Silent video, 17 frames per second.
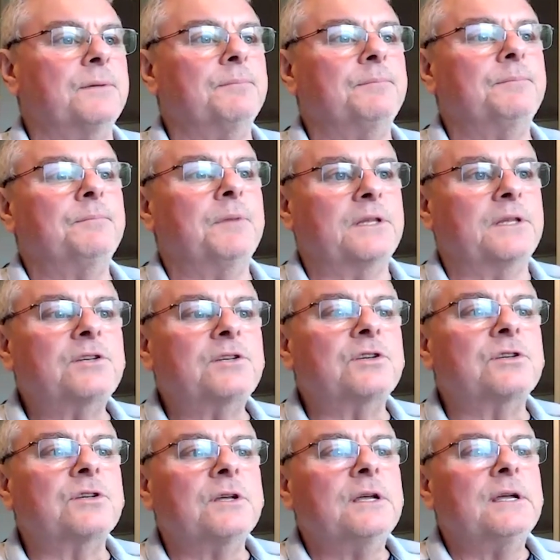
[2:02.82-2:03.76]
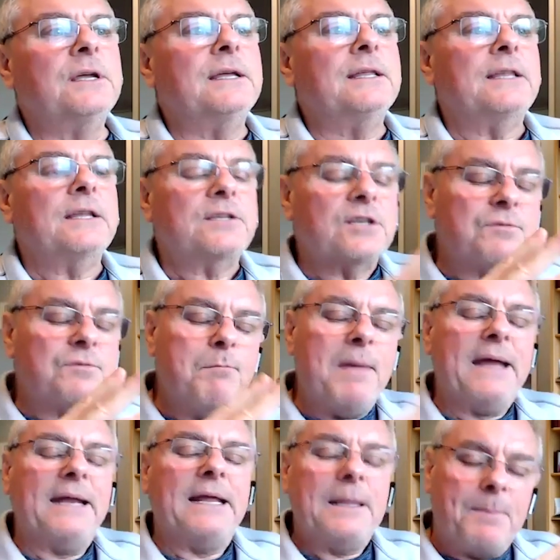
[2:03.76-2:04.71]
him. But this is
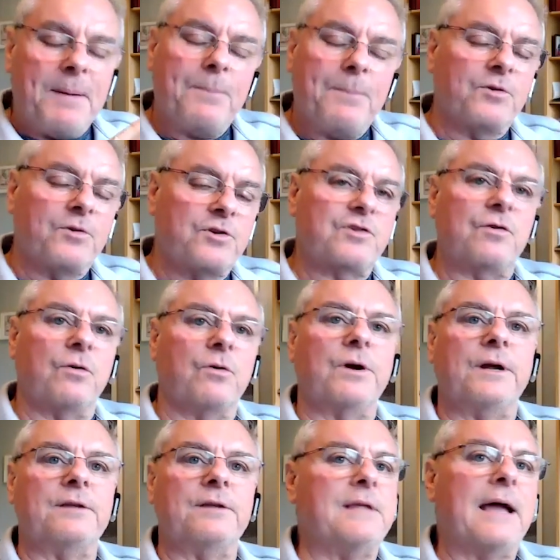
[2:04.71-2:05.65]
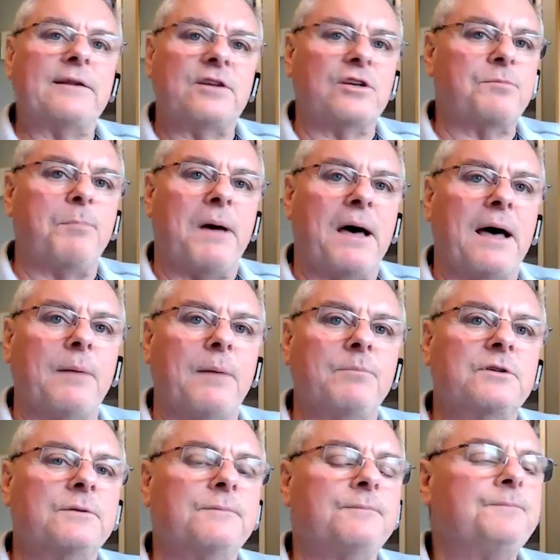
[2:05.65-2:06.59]
many people's stories, not just
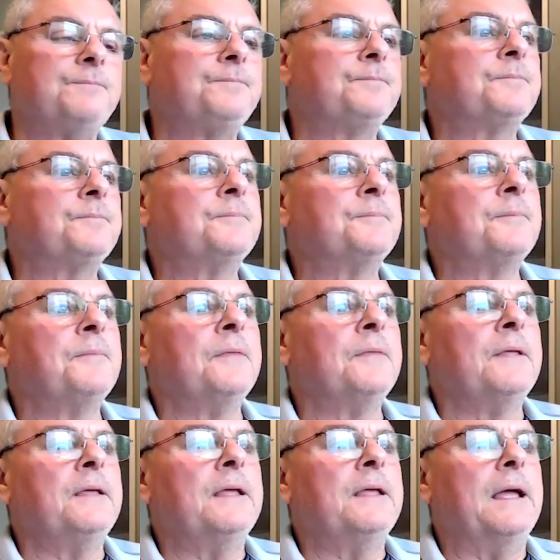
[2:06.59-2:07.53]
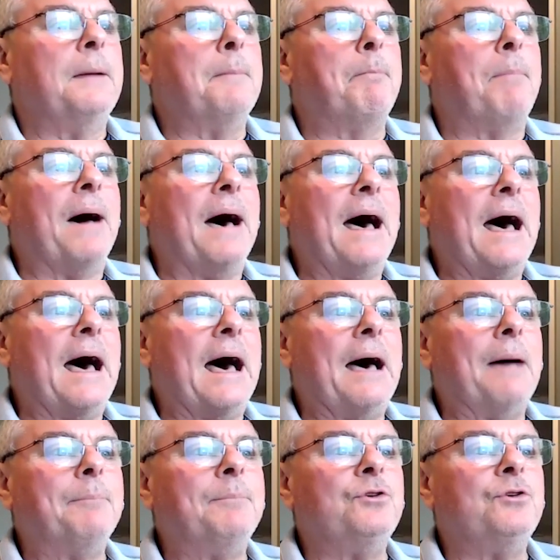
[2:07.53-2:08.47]
Bob's. And
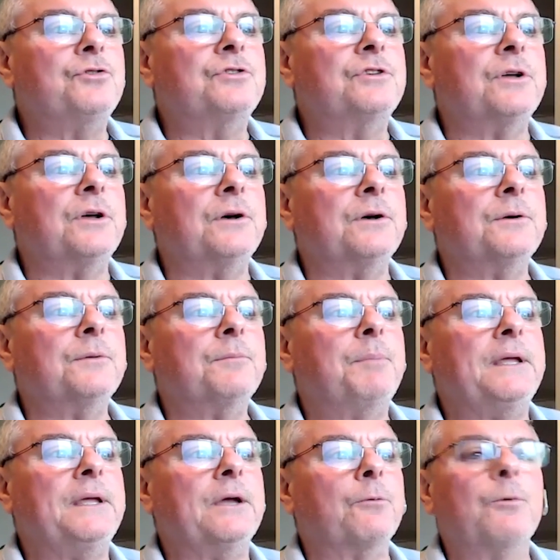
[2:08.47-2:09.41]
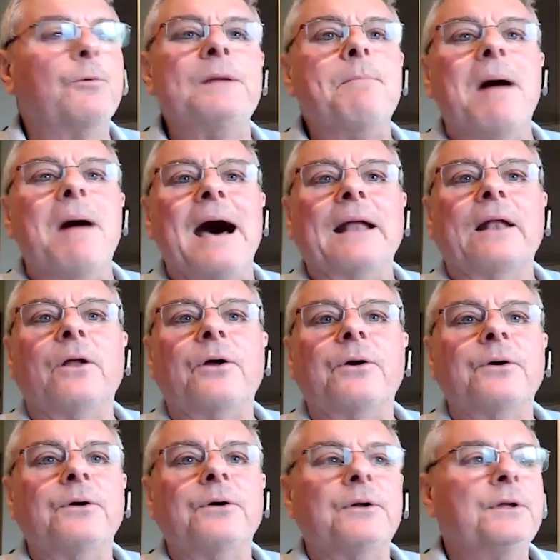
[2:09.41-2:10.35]
Bob used to be a
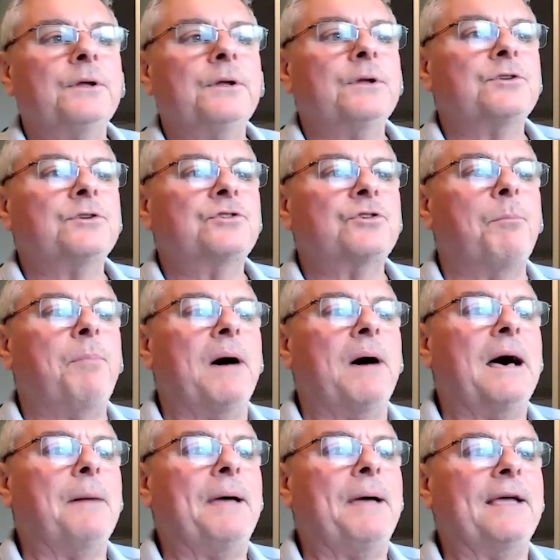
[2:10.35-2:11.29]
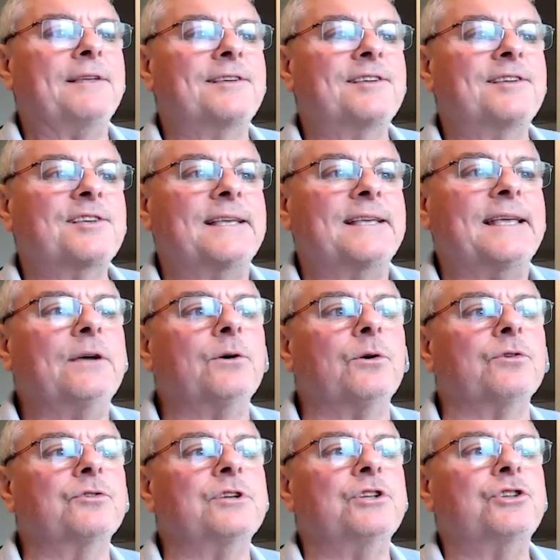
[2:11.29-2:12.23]
remodeler. So Bob has
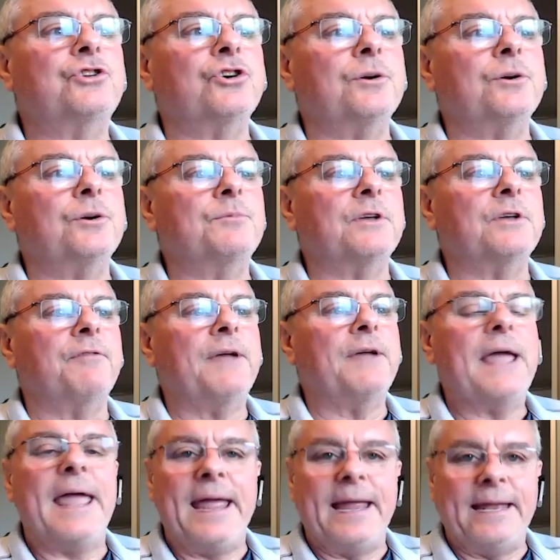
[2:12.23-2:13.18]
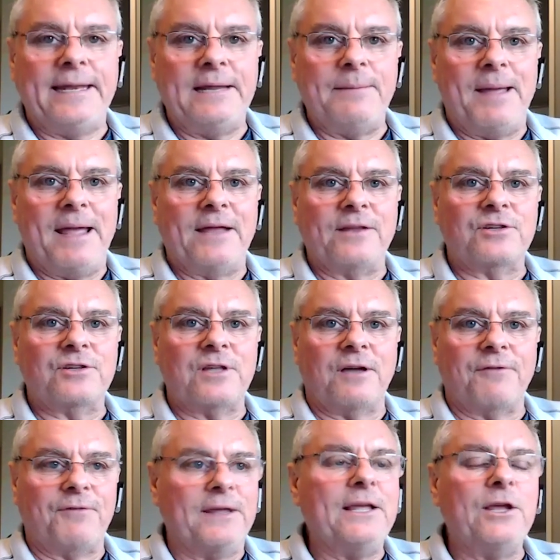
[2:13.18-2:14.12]
skills in terms of handyman
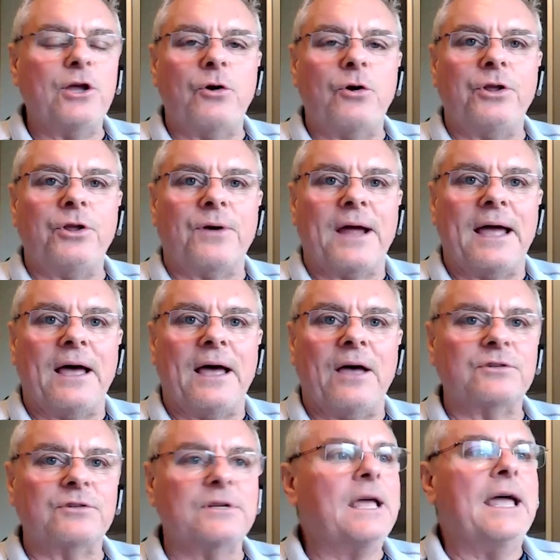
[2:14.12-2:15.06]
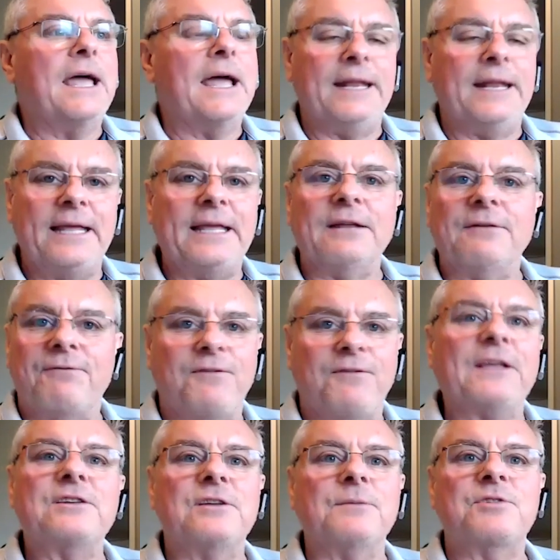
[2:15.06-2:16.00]
stuff. He can go to your house and he can
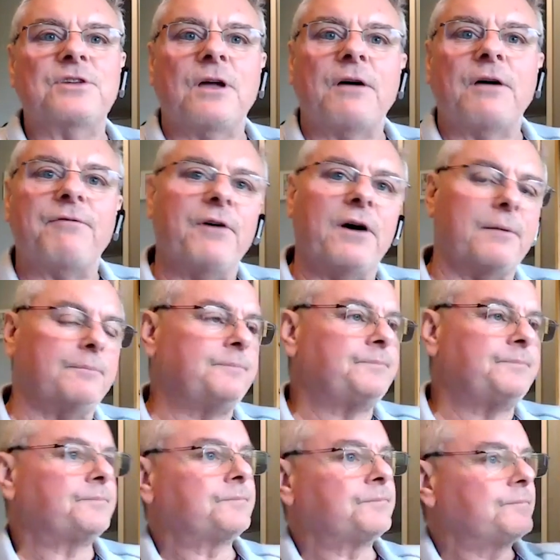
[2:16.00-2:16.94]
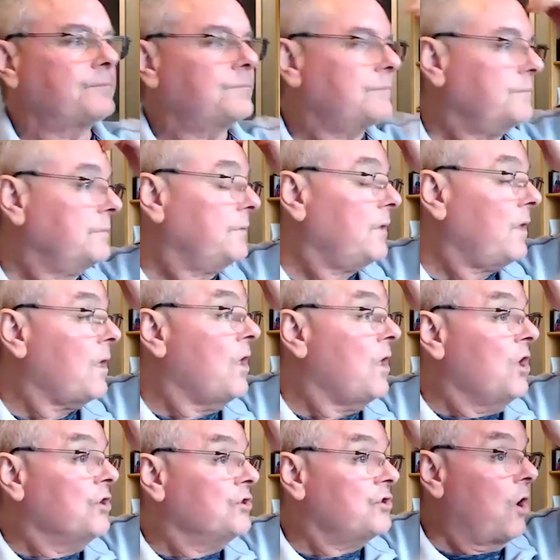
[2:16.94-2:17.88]
fix some stuff up.
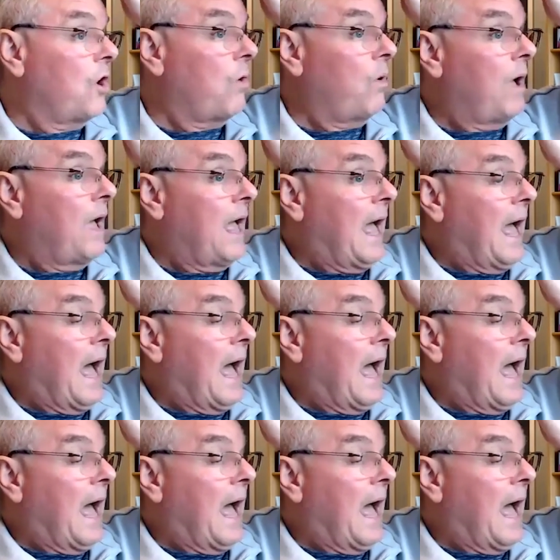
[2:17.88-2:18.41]
So